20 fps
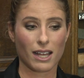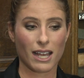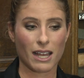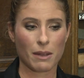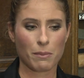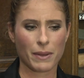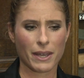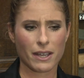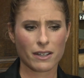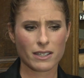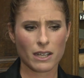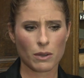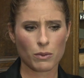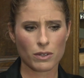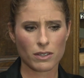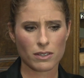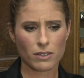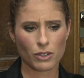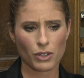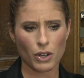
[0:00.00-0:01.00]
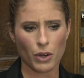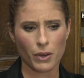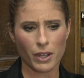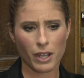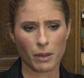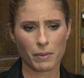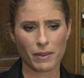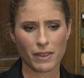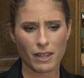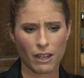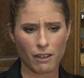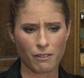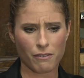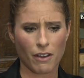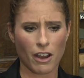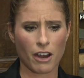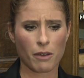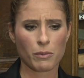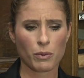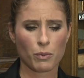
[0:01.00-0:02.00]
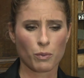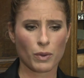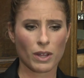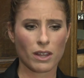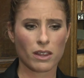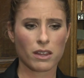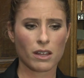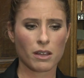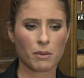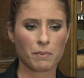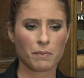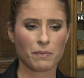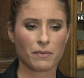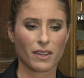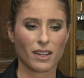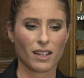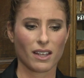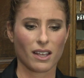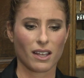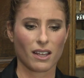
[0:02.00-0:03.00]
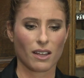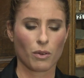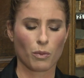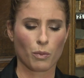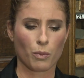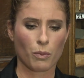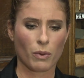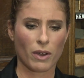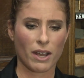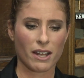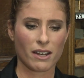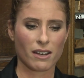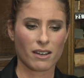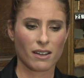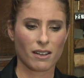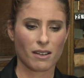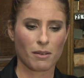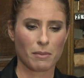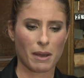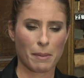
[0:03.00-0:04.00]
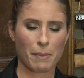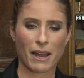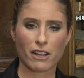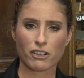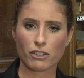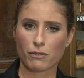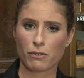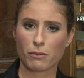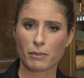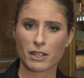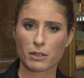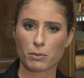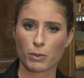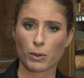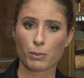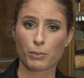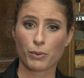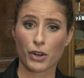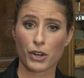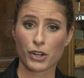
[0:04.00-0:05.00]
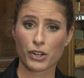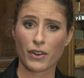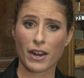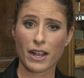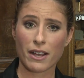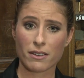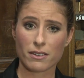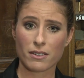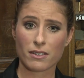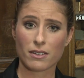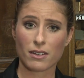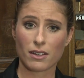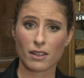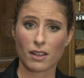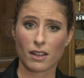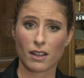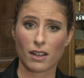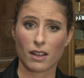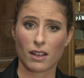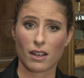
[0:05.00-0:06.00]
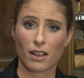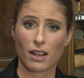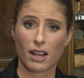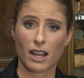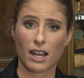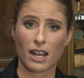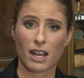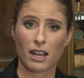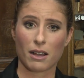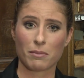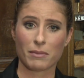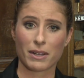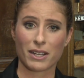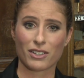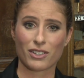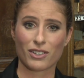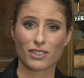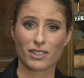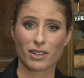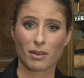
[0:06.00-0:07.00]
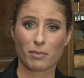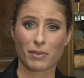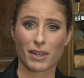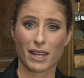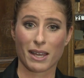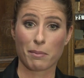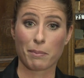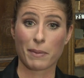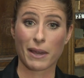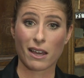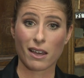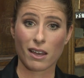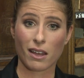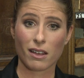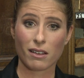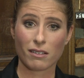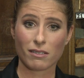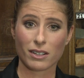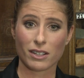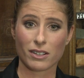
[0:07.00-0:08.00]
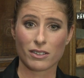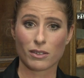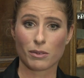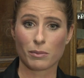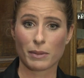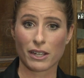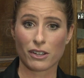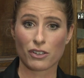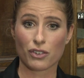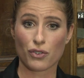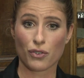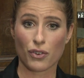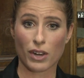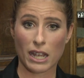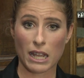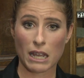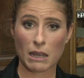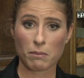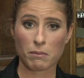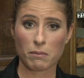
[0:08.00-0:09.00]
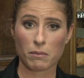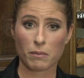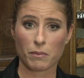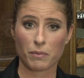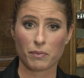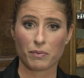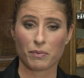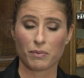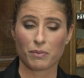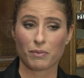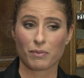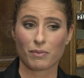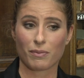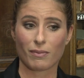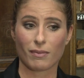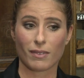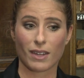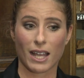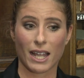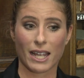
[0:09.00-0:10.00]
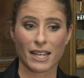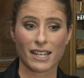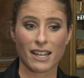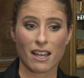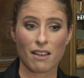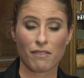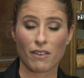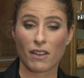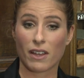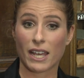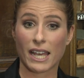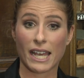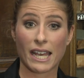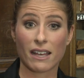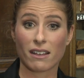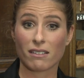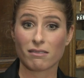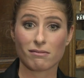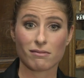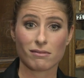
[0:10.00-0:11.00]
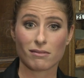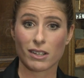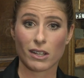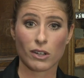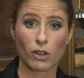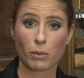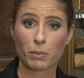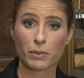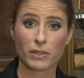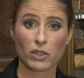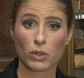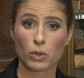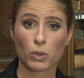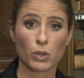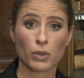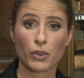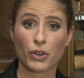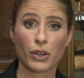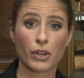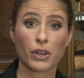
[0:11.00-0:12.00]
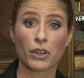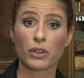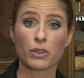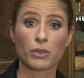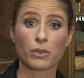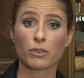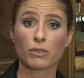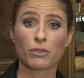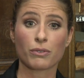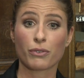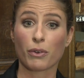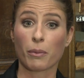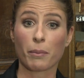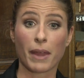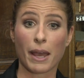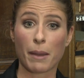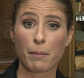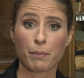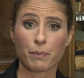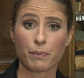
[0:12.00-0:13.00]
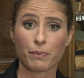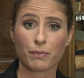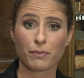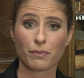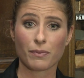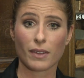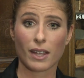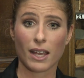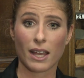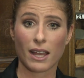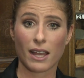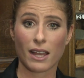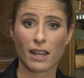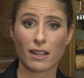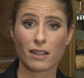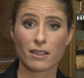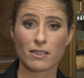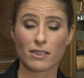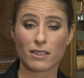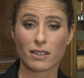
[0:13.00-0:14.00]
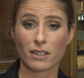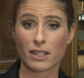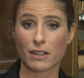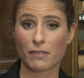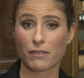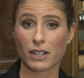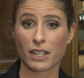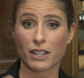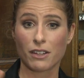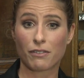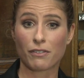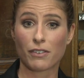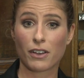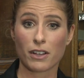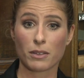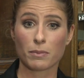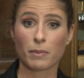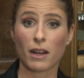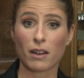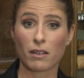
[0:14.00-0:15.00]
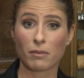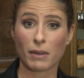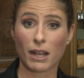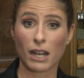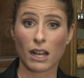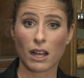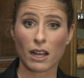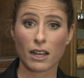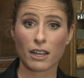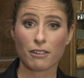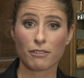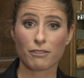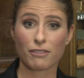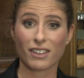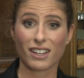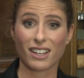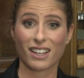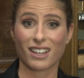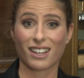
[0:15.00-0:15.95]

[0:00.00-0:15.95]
and because I was growing up in that environment with them, when my passion for my sport progressed, um, into something bigger, into a bigger dream, I never hit an obstacle or a hurdle from them. And definitely in the first part of my life,